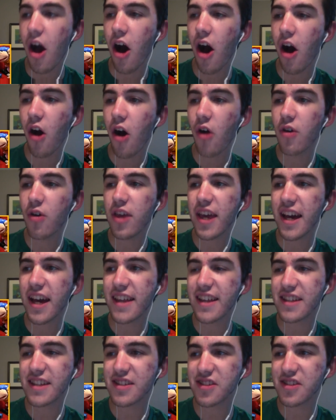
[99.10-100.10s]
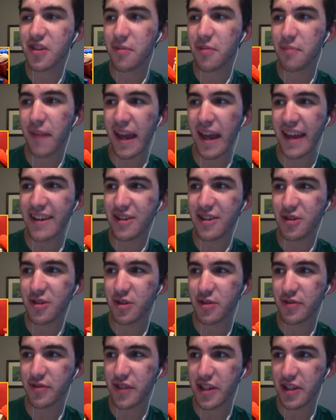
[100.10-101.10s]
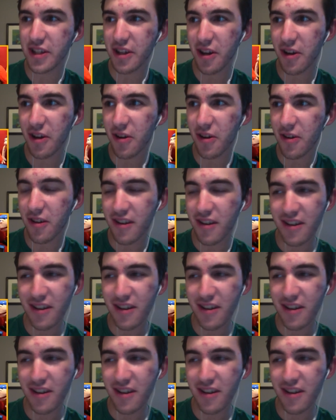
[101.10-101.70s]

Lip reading: Oh, yeah, that's the manners video.